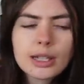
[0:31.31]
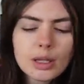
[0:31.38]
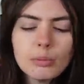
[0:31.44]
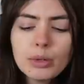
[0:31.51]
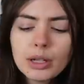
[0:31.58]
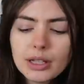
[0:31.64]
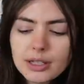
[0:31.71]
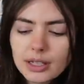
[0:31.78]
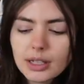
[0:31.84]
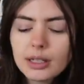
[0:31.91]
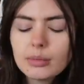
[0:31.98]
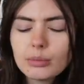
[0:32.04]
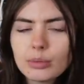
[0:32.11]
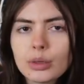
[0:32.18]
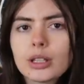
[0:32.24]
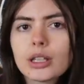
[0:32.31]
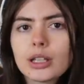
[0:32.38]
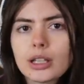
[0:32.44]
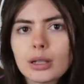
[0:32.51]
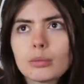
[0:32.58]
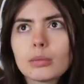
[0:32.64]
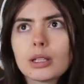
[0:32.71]
but it did really
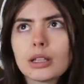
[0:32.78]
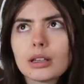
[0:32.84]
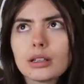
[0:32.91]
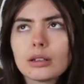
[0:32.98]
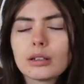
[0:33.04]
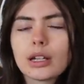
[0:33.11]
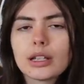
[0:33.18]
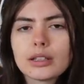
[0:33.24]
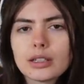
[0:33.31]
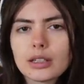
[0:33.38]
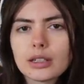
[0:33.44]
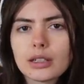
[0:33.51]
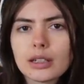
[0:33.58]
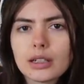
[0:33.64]
get me a little idea